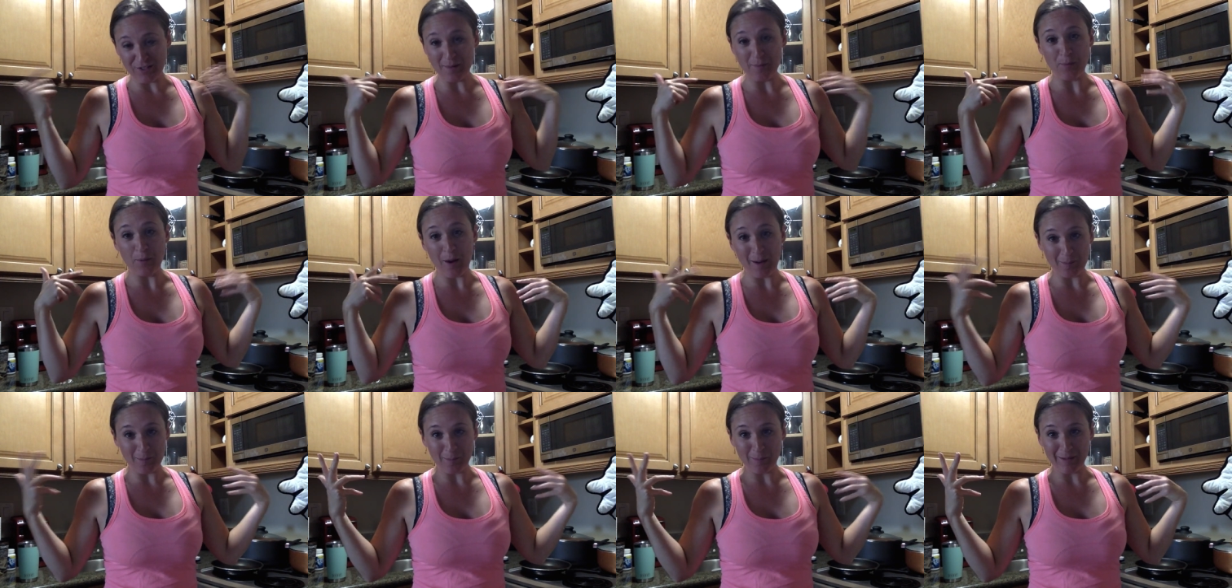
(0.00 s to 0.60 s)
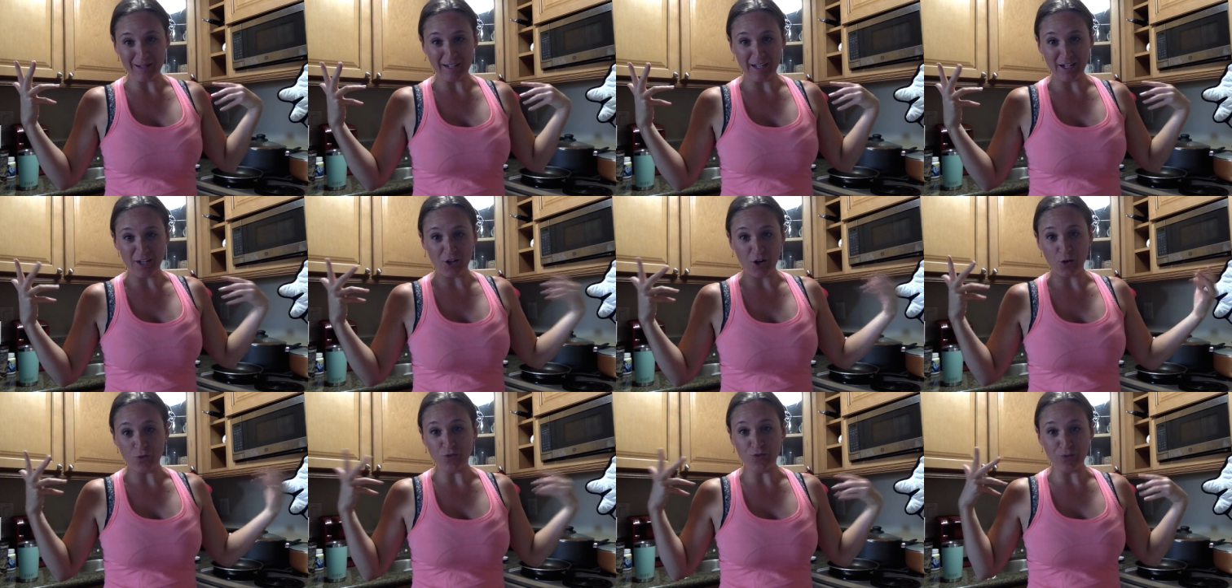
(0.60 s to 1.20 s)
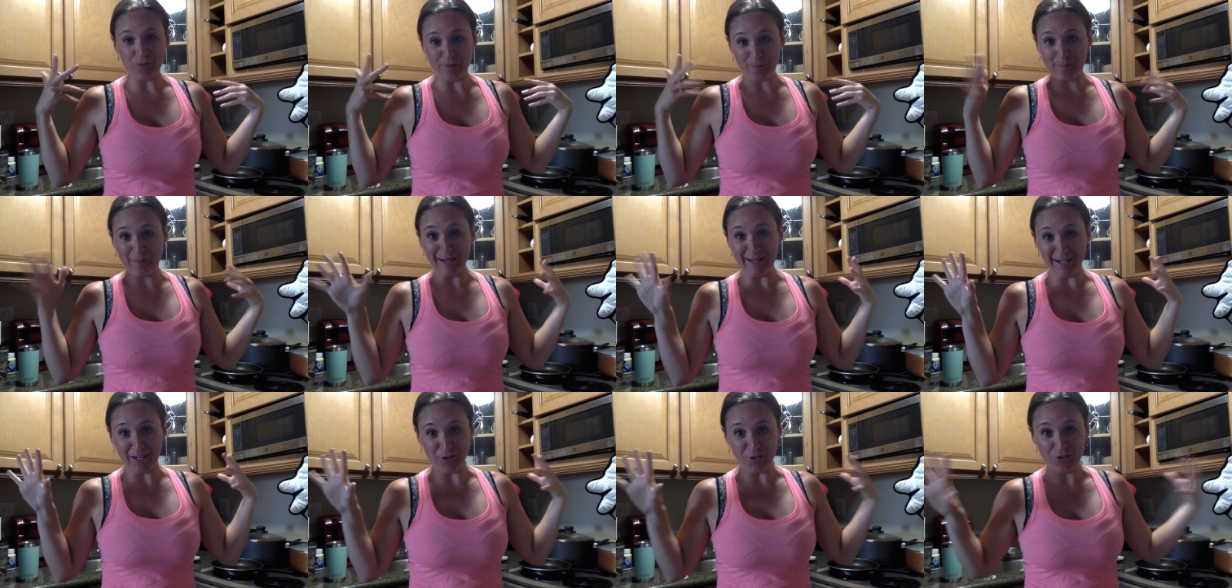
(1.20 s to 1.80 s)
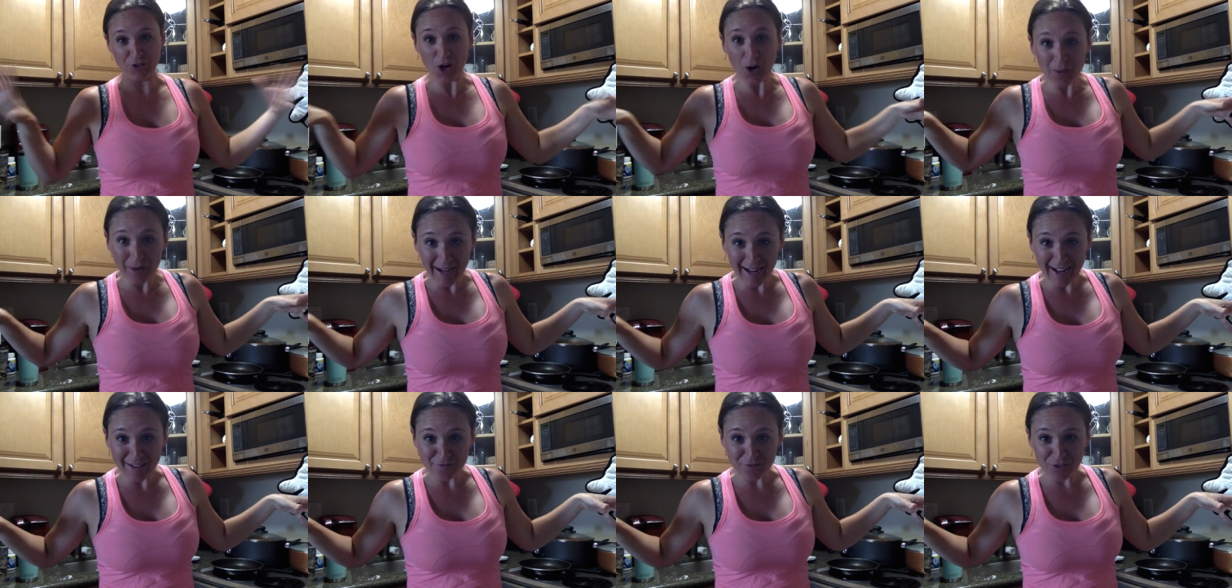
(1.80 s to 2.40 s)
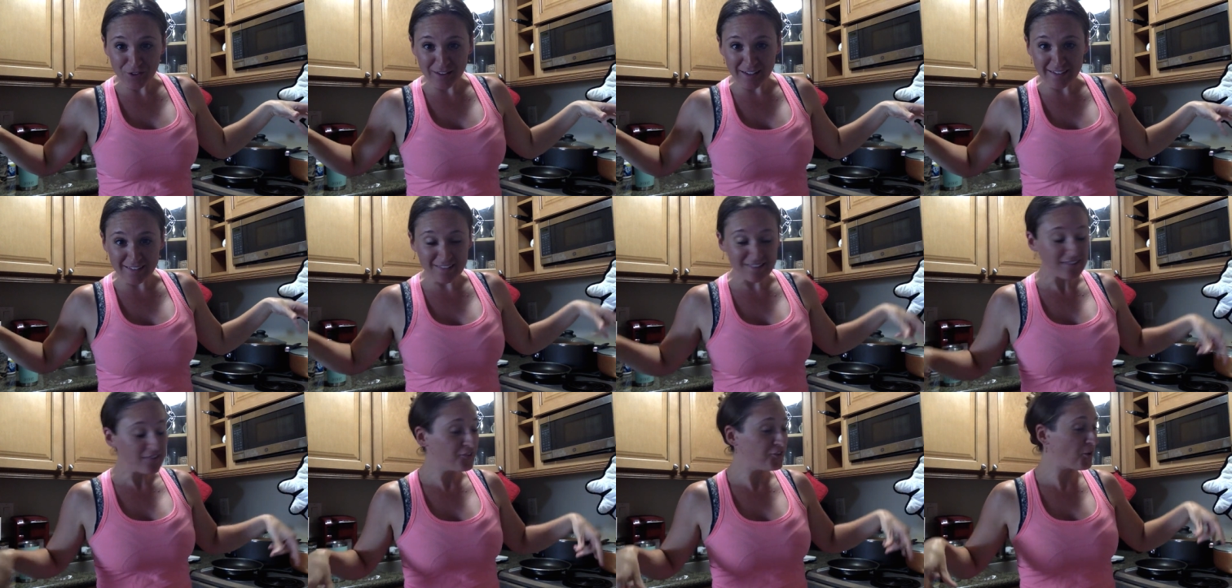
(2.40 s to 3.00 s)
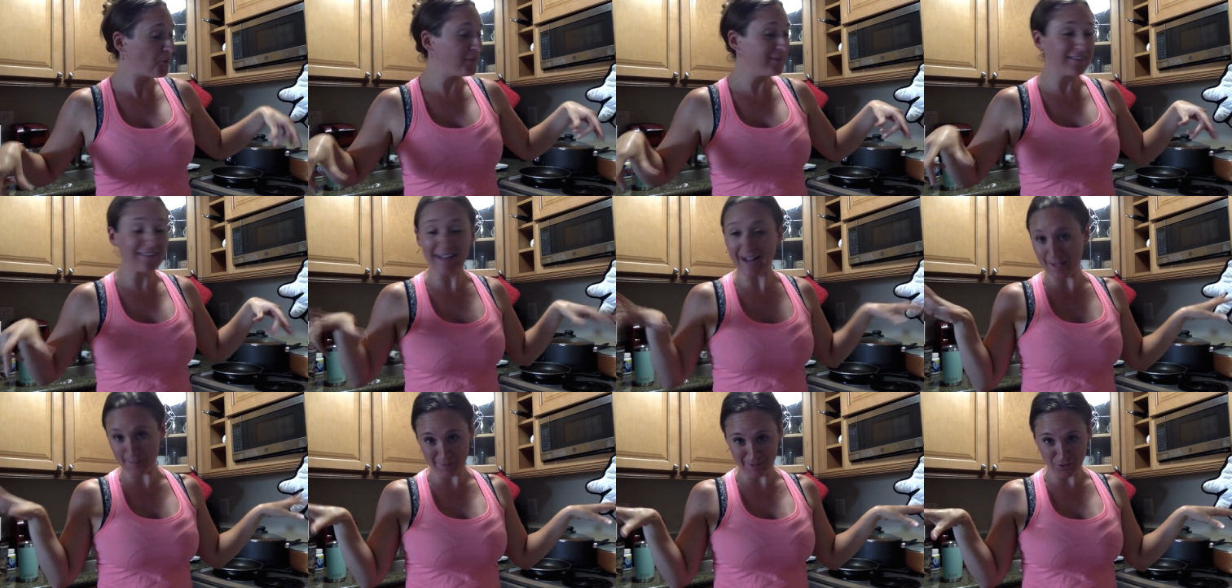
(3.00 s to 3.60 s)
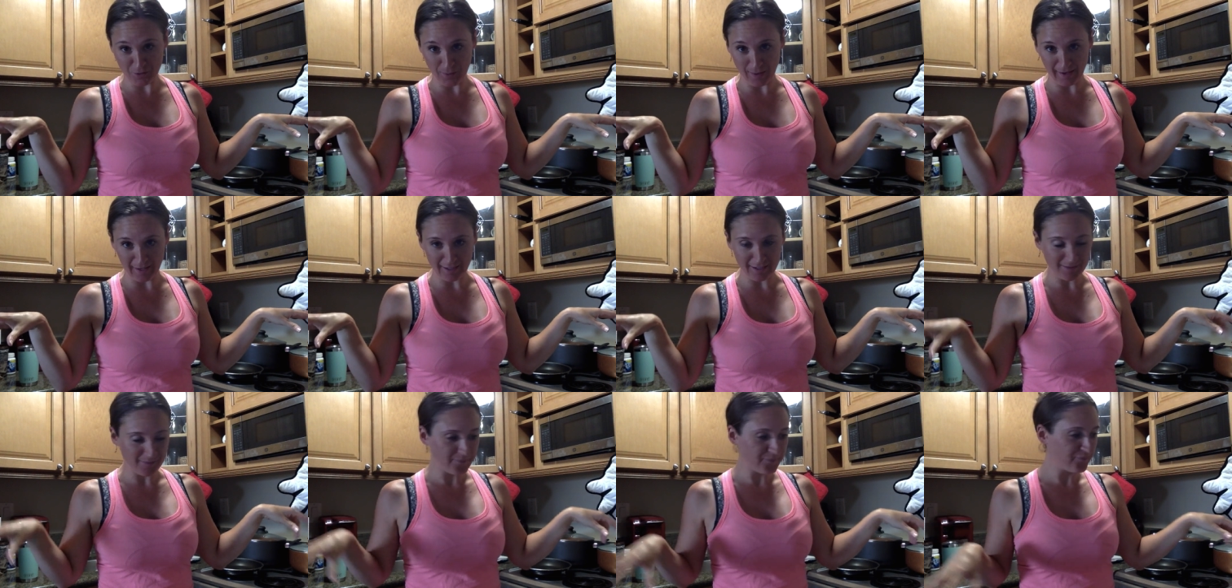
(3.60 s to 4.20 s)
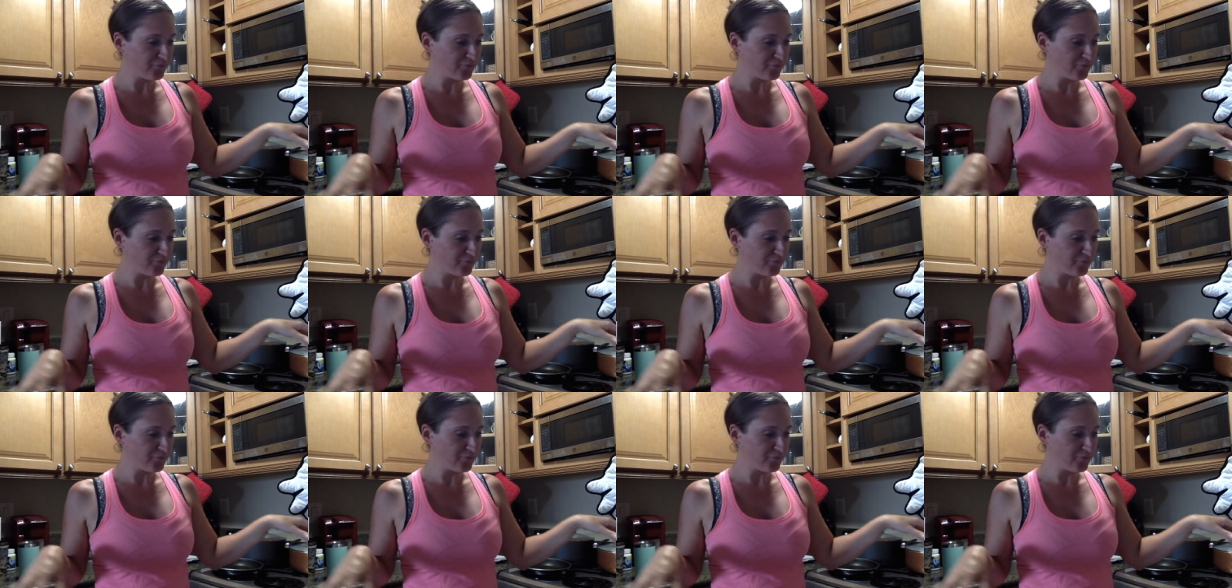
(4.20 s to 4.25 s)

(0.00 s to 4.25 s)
I'm probably going to go do spinning or yoga after this, so it's got to be quick.